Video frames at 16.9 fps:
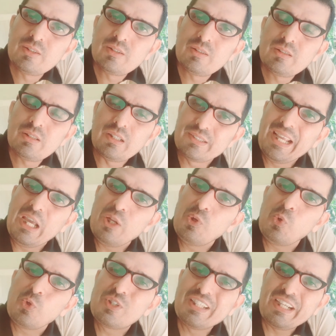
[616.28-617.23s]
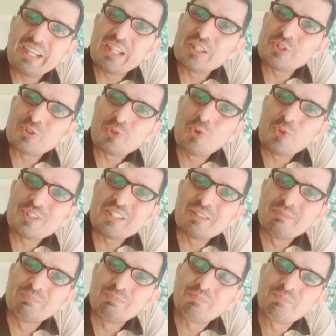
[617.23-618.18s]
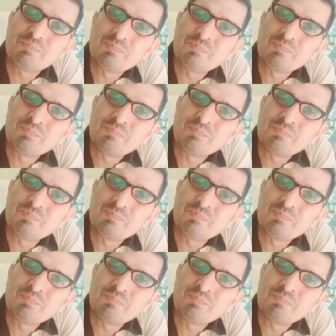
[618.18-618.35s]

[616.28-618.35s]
The dialogue has got some